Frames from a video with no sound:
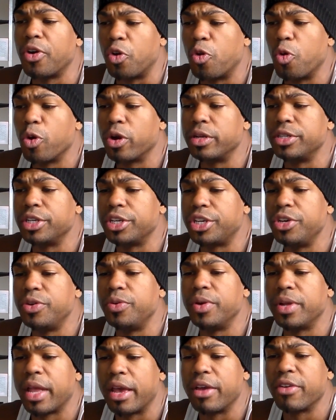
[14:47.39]
according to
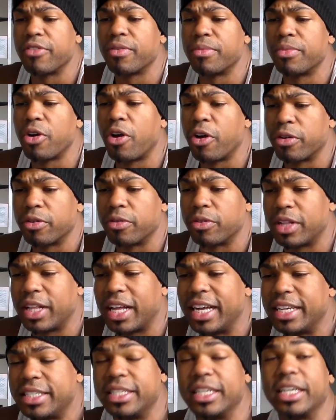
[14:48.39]
Q&A from the Arnold
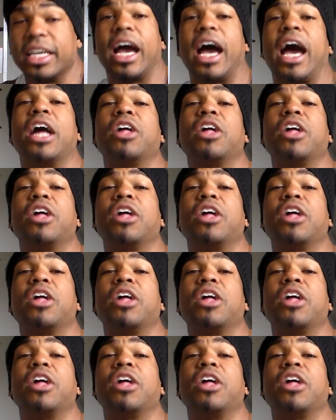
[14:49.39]
Classic.